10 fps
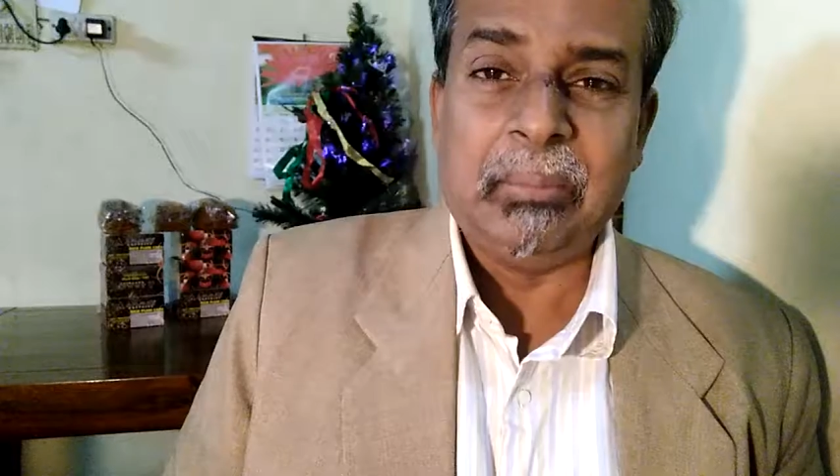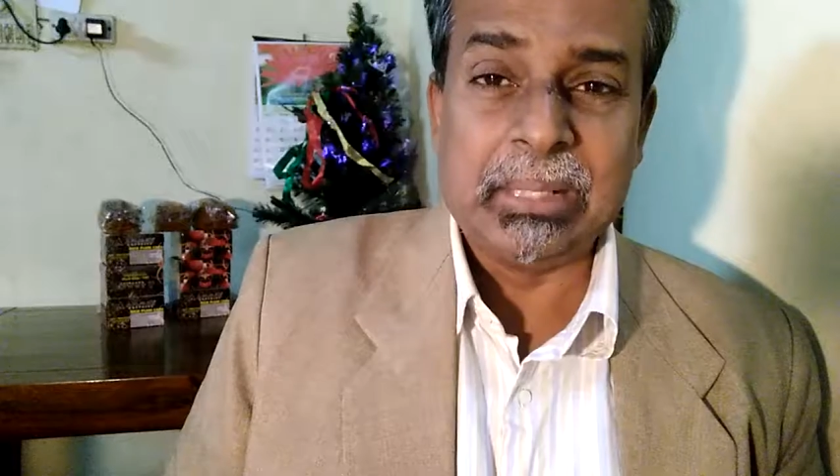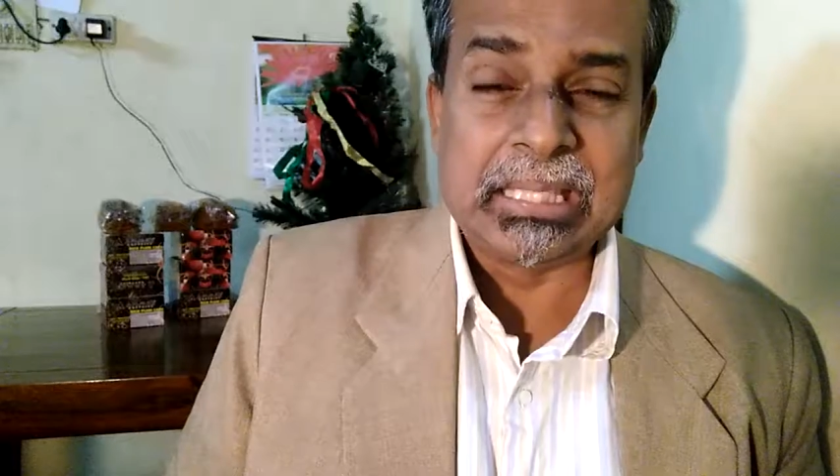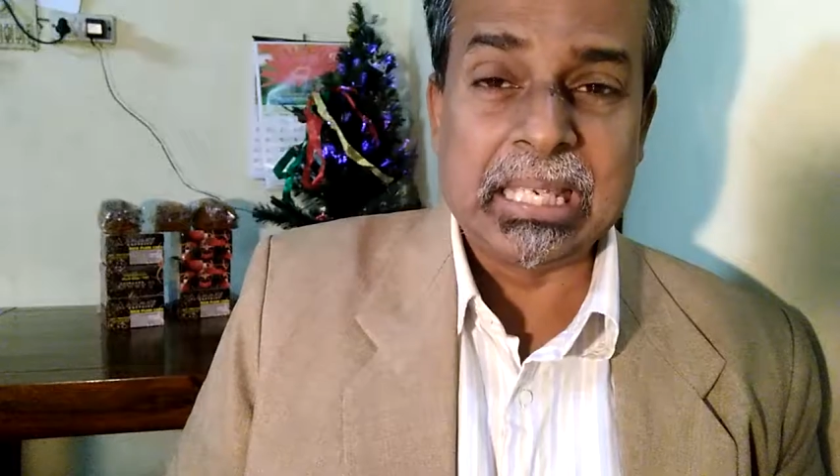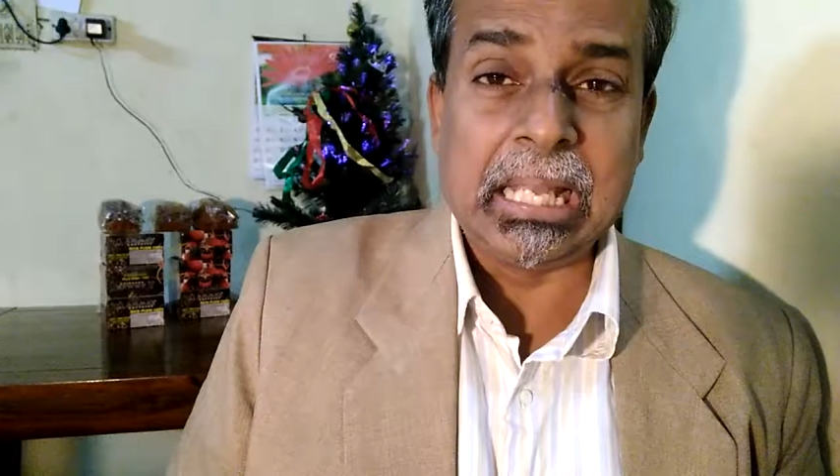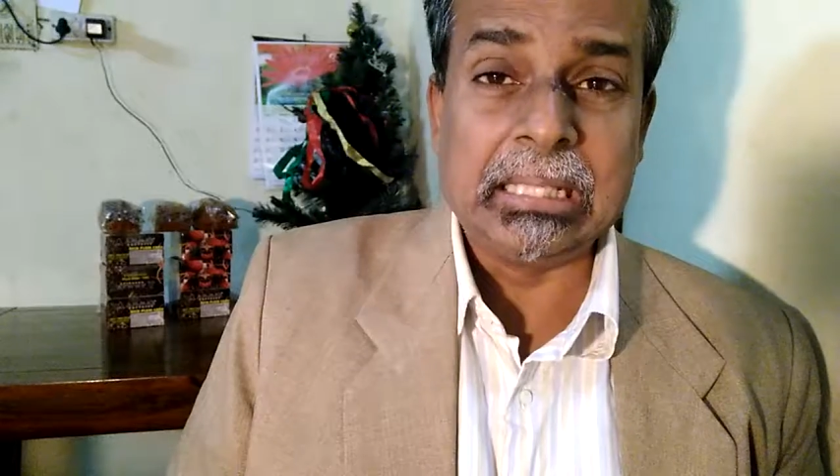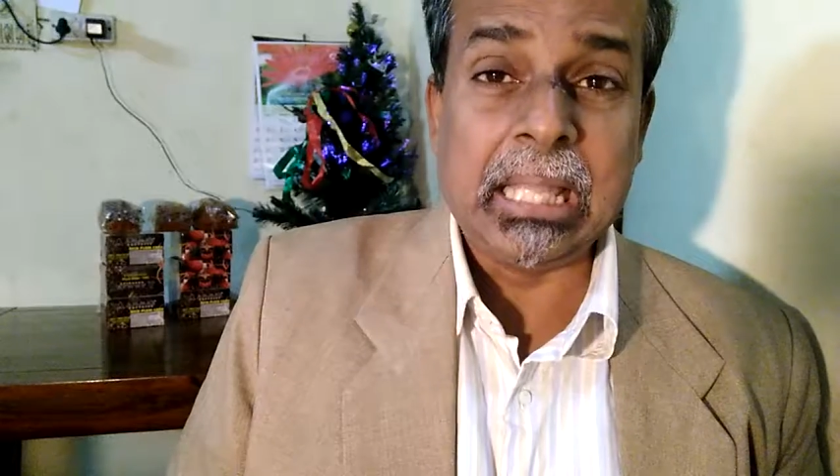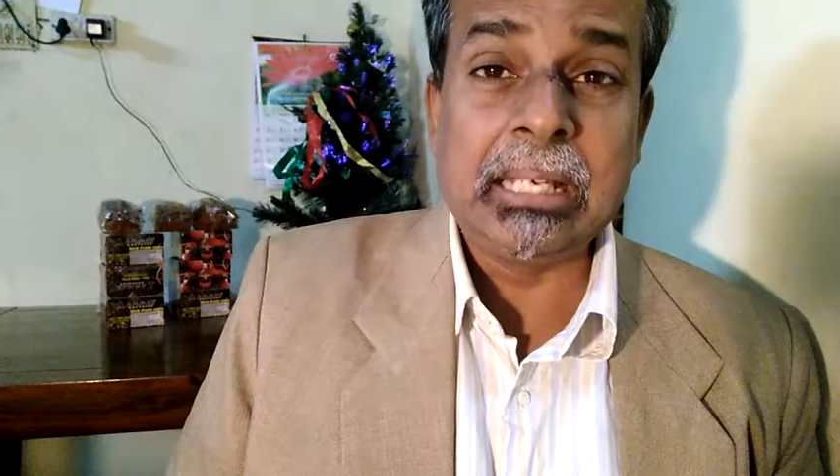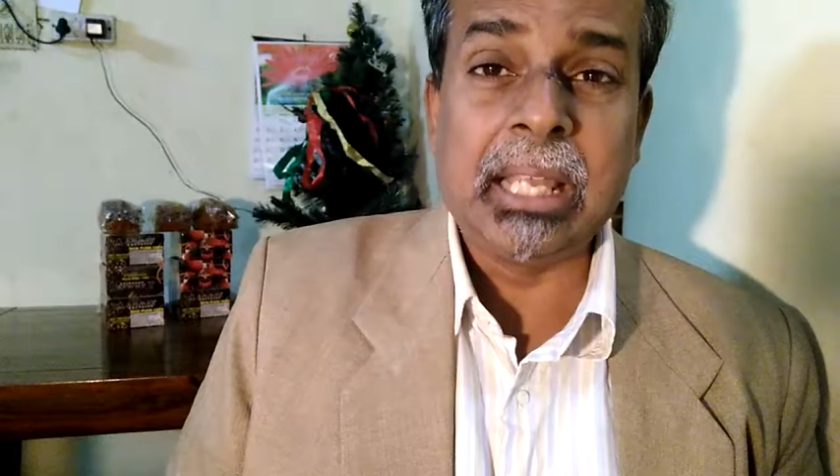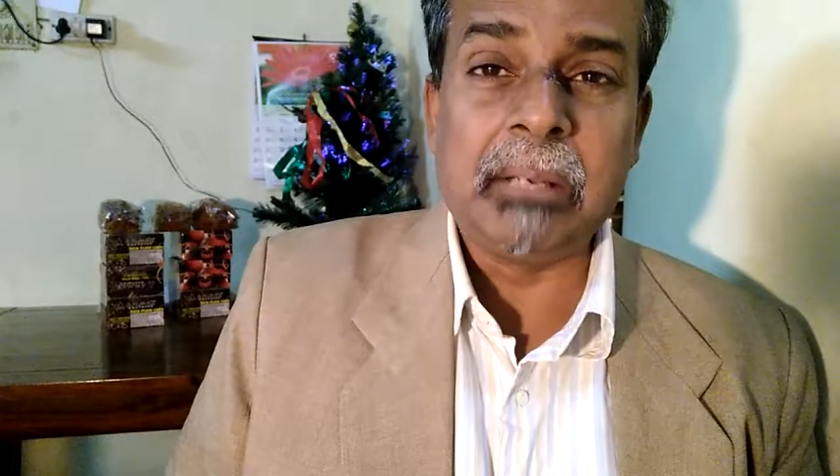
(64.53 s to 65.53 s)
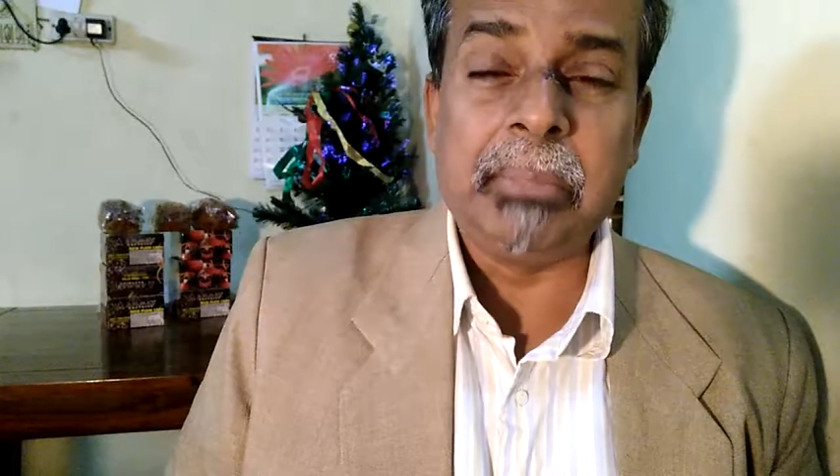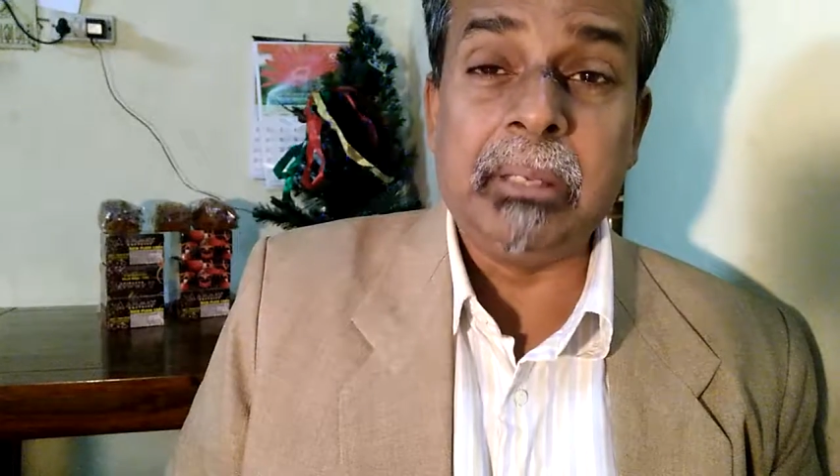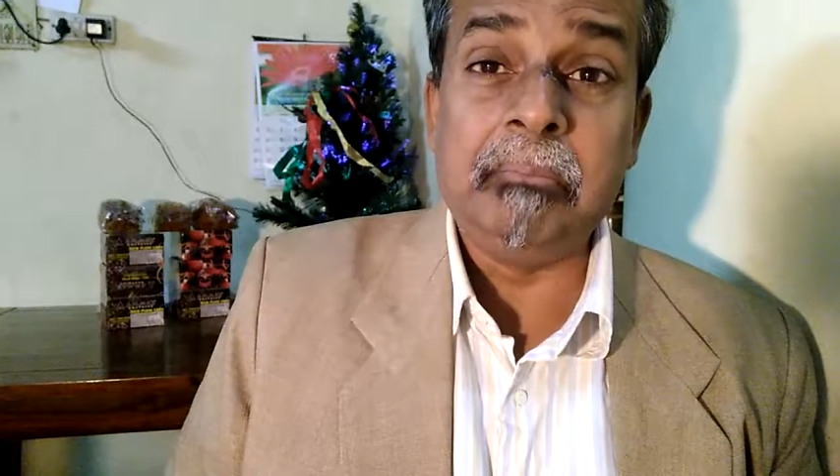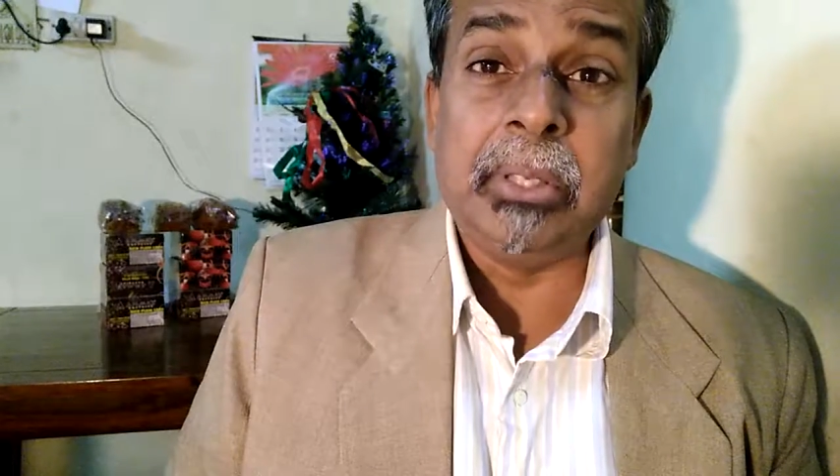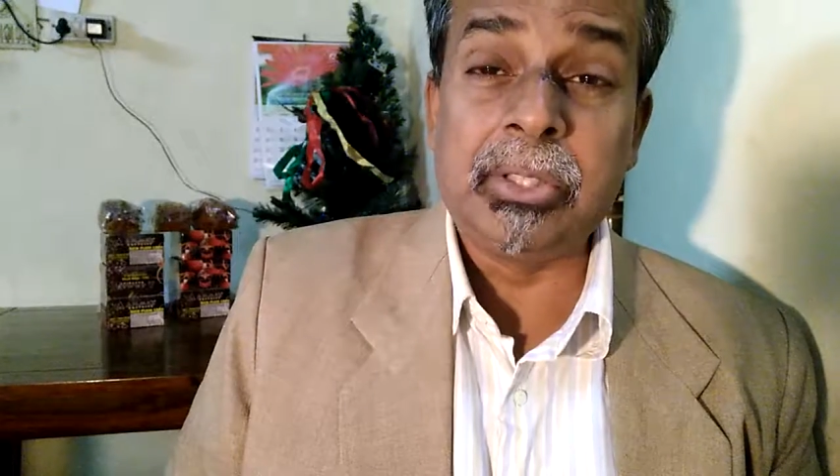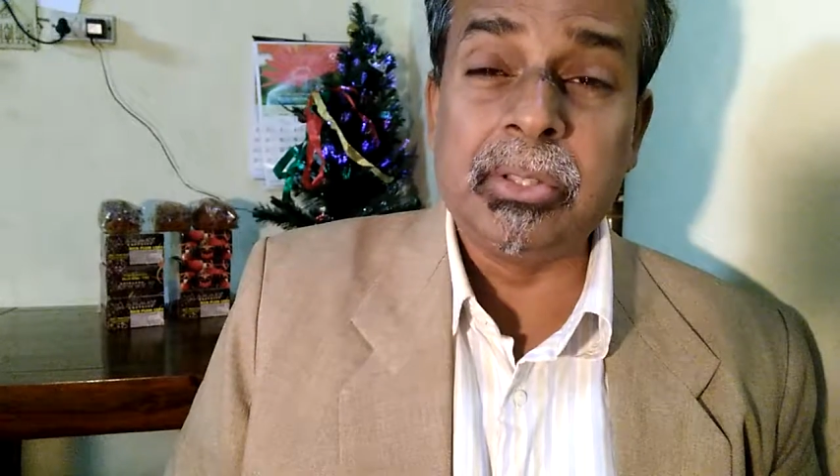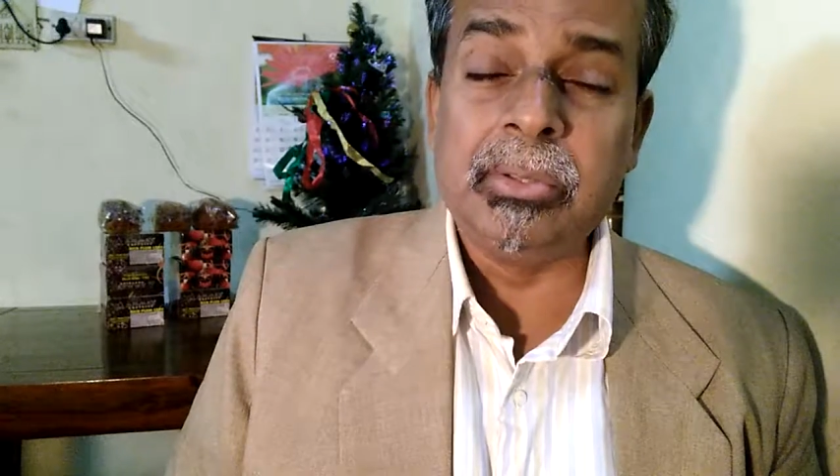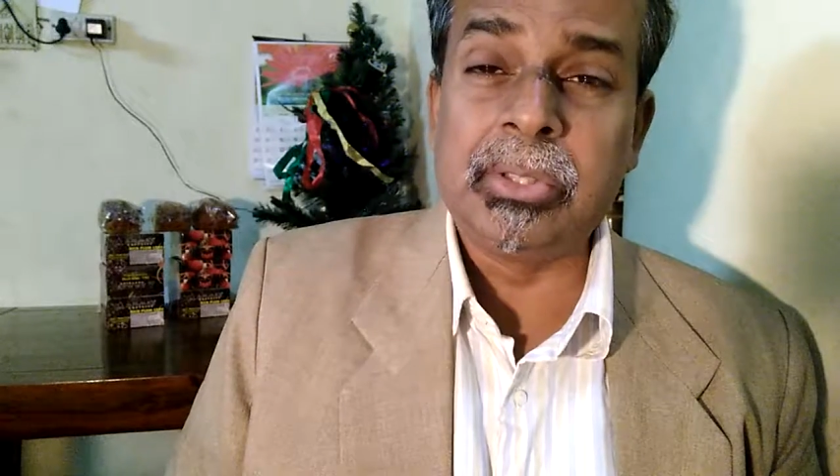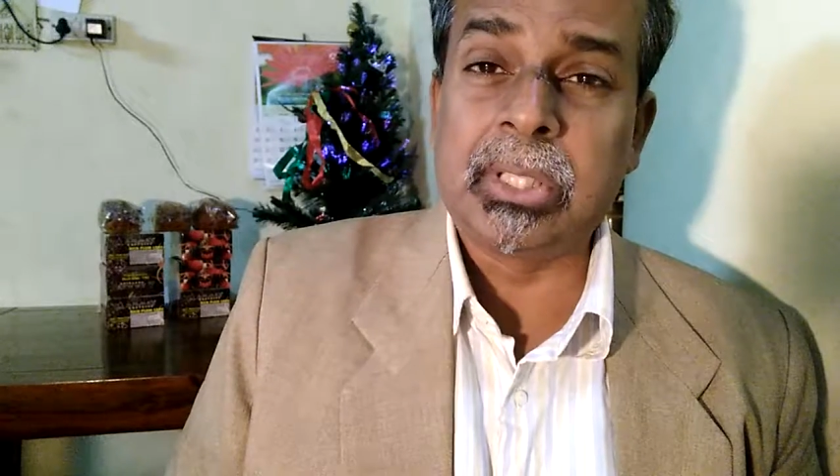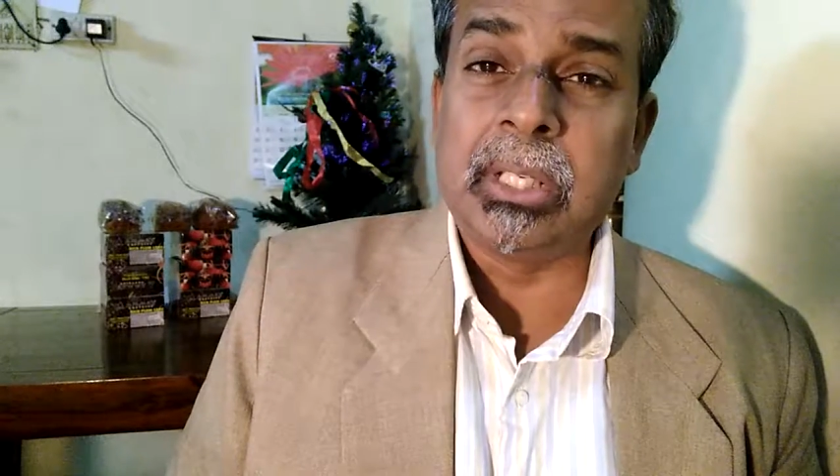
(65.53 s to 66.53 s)
Once again, that can be
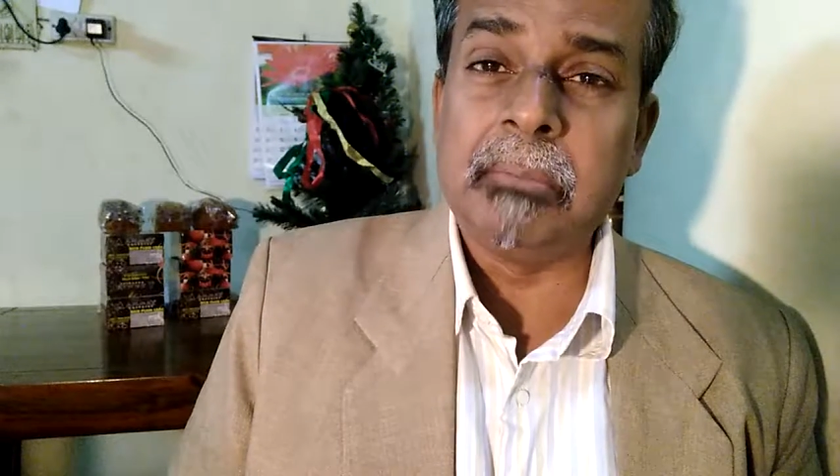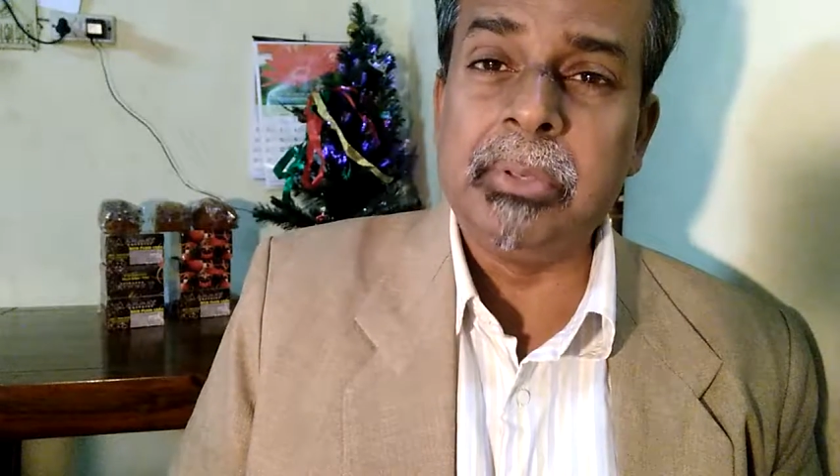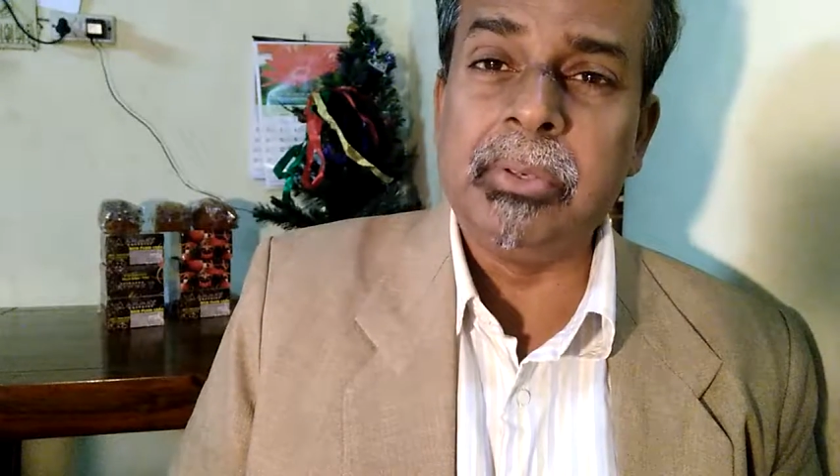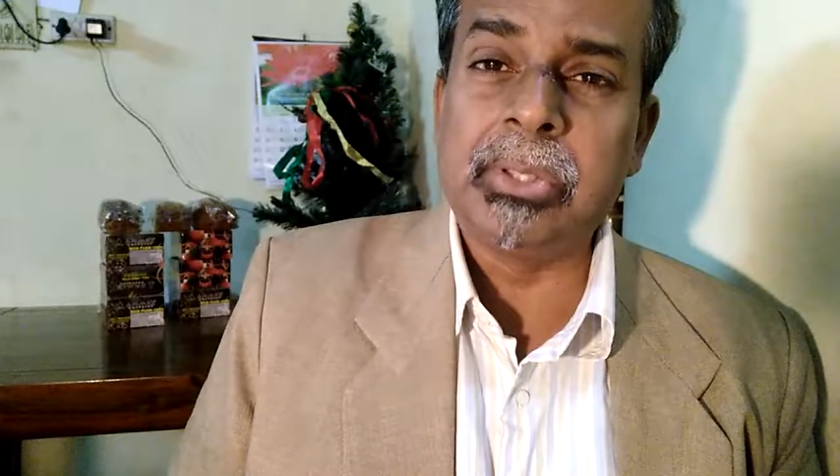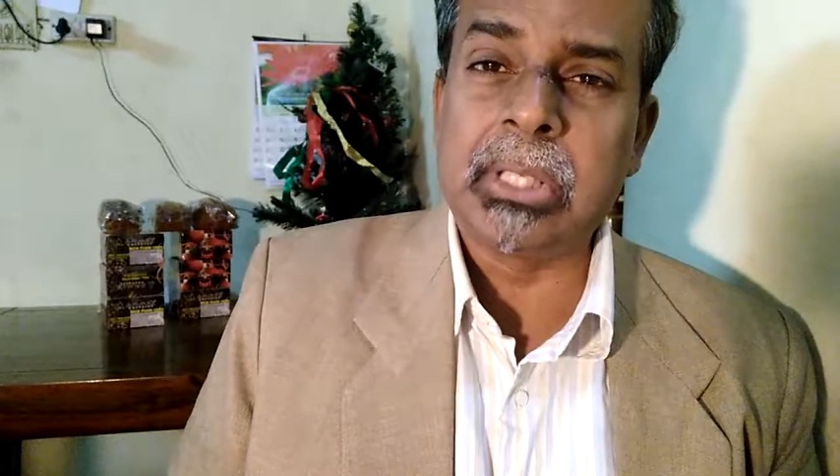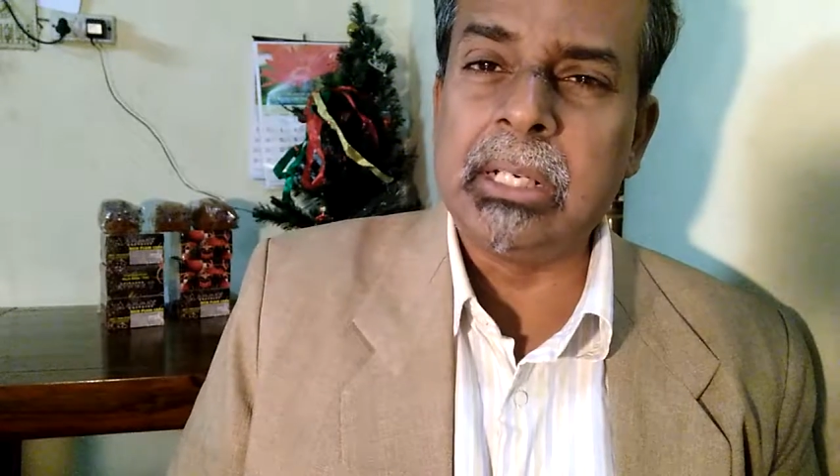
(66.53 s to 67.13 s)
misused and abused